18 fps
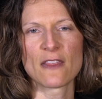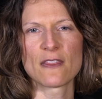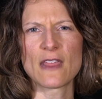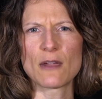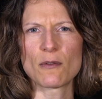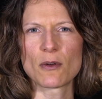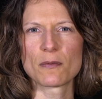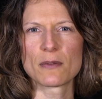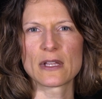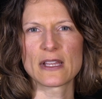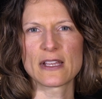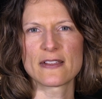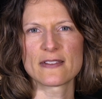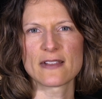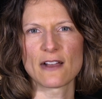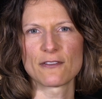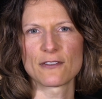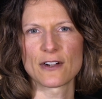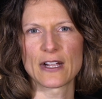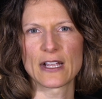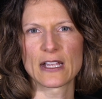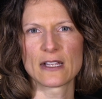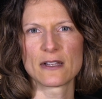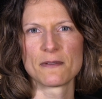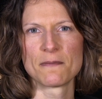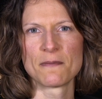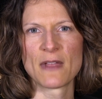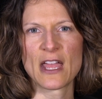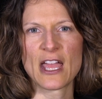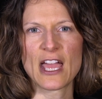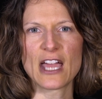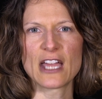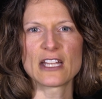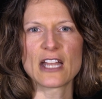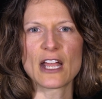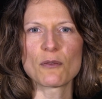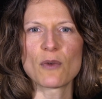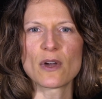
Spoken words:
They were really suffering, and I